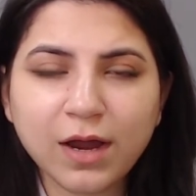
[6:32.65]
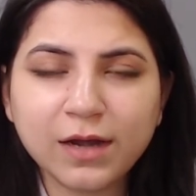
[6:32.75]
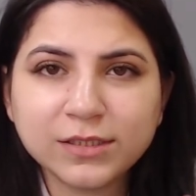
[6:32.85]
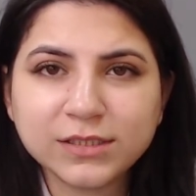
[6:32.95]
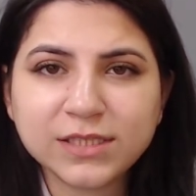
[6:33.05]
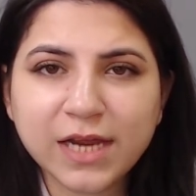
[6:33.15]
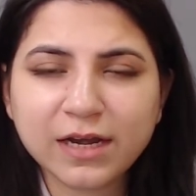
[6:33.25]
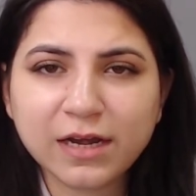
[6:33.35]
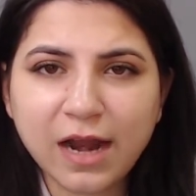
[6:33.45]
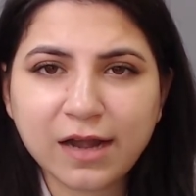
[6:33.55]

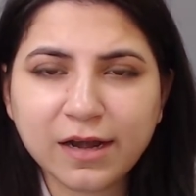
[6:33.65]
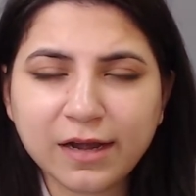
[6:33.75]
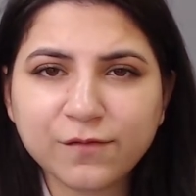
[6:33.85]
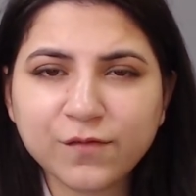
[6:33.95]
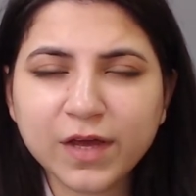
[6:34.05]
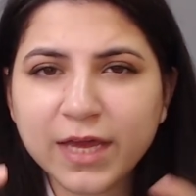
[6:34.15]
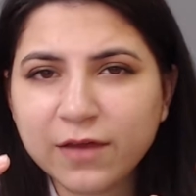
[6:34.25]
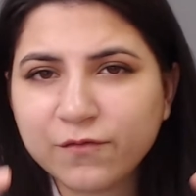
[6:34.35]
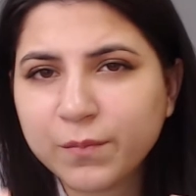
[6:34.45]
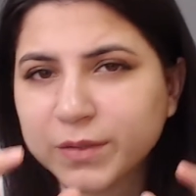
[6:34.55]
understand and identify
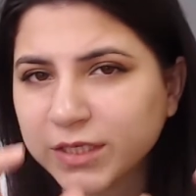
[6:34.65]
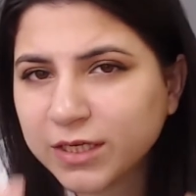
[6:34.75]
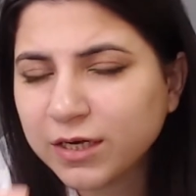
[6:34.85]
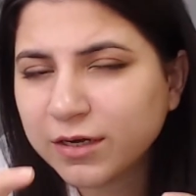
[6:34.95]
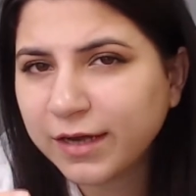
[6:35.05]
if a particular